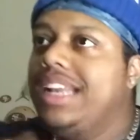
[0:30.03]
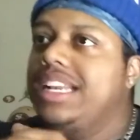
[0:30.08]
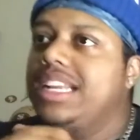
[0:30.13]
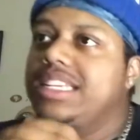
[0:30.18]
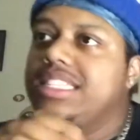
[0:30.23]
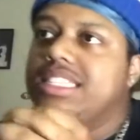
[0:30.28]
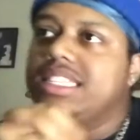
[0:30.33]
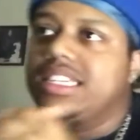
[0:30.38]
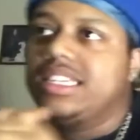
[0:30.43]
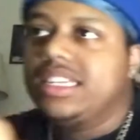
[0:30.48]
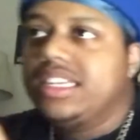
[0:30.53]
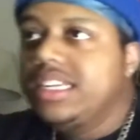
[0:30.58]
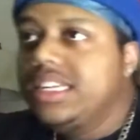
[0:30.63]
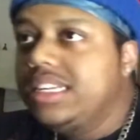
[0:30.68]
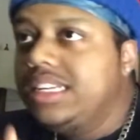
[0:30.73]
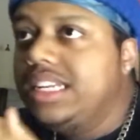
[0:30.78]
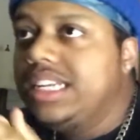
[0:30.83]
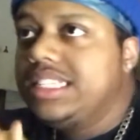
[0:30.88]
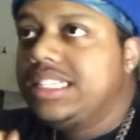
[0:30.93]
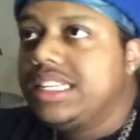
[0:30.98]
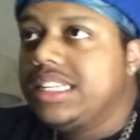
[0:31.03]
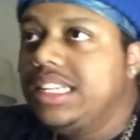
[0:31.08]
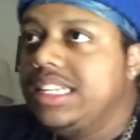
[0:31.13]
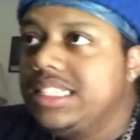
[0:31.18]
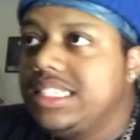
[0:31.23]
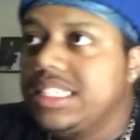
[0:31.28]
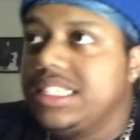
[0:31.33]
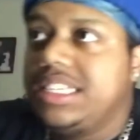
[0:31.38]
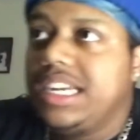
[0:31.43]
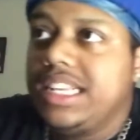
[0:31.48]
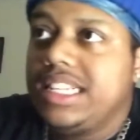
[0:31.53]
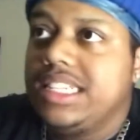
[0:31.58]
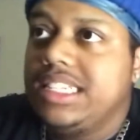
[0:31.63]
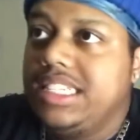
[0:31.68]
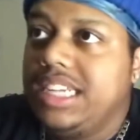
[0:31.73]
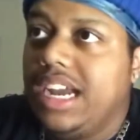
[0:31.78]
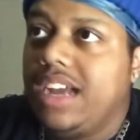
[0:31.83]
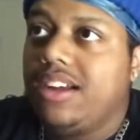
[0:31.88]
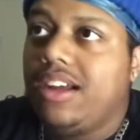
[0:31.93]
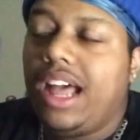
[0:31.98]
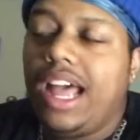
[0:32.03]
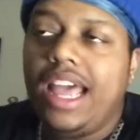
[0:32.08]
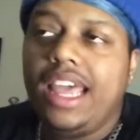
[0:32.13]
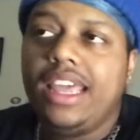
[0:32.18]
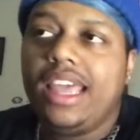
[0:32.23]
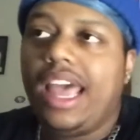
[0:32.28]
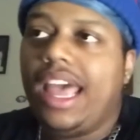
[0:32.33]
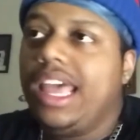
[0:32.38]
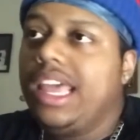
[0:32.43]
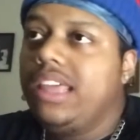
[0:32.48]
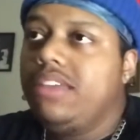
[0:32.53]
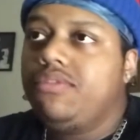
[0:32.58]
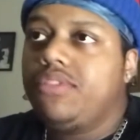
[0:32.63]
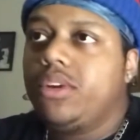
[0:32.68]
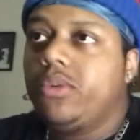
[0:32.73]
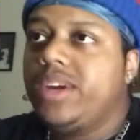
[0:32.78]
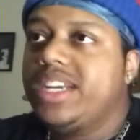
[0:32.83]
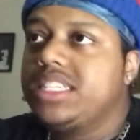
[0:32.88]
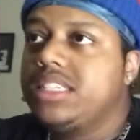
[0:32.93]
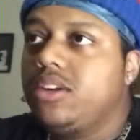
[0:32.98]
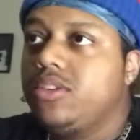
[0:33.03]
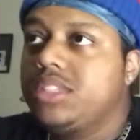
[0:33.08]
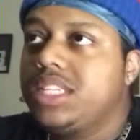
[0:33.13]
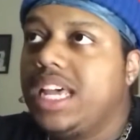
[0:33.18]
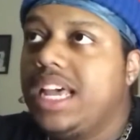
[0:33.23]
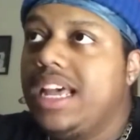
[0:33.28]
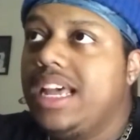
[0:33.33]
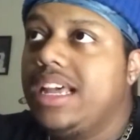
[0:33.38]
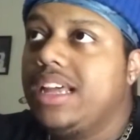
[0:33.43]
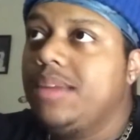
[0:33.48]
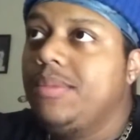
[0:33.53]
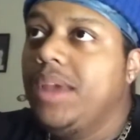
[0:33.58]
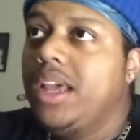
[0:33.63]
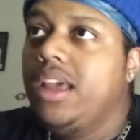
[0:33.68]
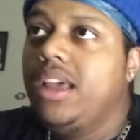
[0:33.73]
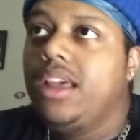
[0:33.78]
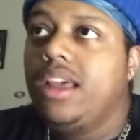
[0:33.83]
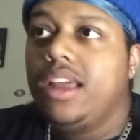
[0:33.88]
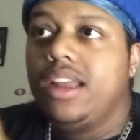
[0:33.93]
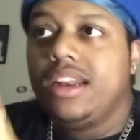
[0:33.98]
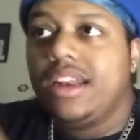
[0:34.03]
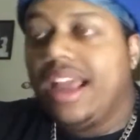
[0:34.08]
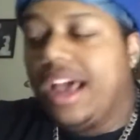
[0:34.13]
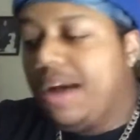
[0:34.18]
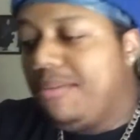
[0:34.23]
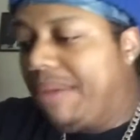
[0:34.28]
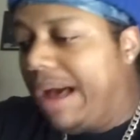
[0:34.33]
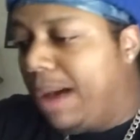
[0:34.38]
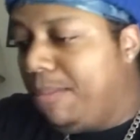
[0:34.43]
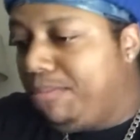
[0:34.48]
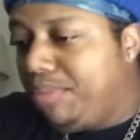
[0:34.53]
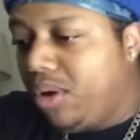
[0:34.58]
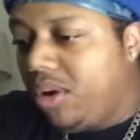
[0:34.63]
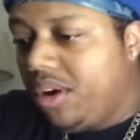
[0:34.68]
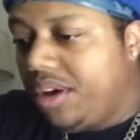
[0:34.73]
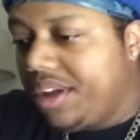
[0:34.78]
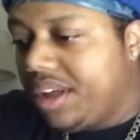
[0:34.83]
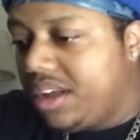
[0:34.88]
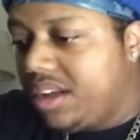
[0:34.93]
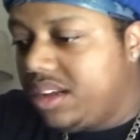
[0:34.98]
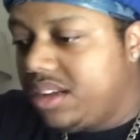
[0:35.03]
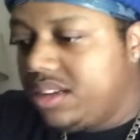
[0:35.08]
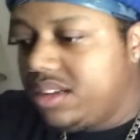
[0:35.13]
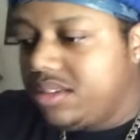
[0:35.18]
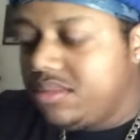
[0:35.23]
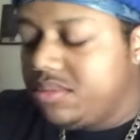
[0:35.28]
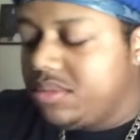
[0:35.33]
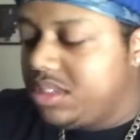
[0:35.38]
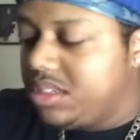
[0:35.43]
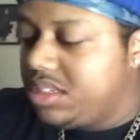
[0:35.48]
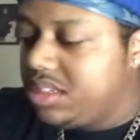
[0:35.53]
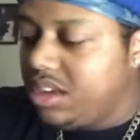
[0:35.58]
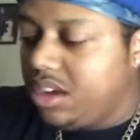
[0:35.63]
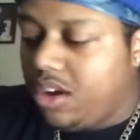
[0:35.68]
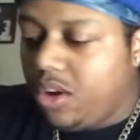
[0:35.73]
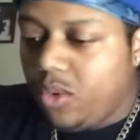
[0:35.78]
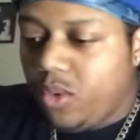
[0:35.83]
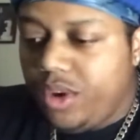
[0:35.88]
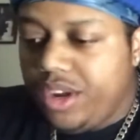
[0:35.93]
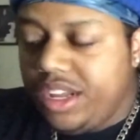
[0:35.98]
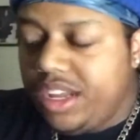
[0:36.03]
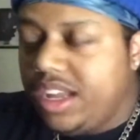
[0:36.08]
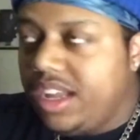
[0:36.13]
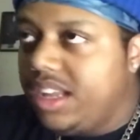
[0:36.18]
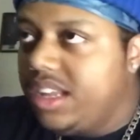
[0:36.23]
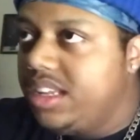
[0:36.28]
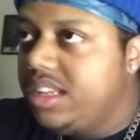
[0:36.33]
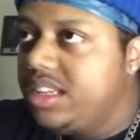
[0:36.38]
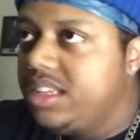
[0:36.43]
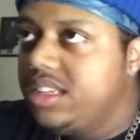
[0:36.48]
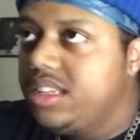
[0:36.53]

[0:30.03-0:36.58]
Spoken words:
Hey, listen. Check this out. I ain't finna waste no time. Now my boy, Sukaria.